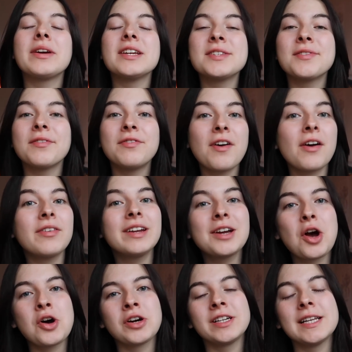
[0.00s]
is very
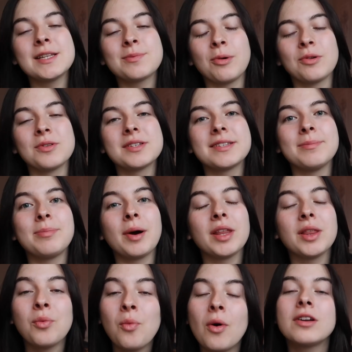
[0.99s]
kindly sponsored by
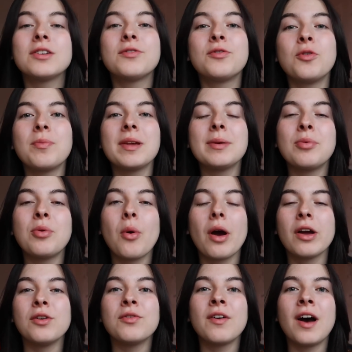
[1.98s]
the wonderful people
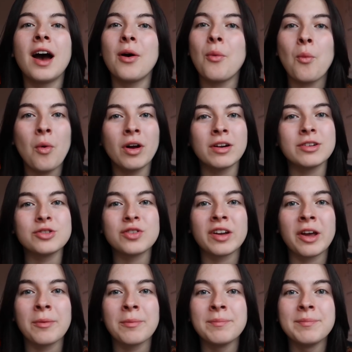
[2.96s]
over at
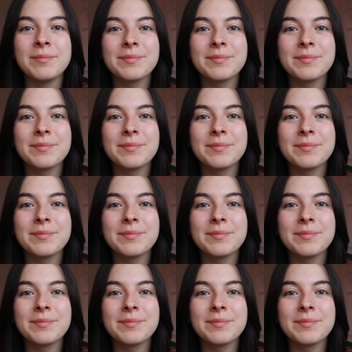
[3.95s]
Wondrium.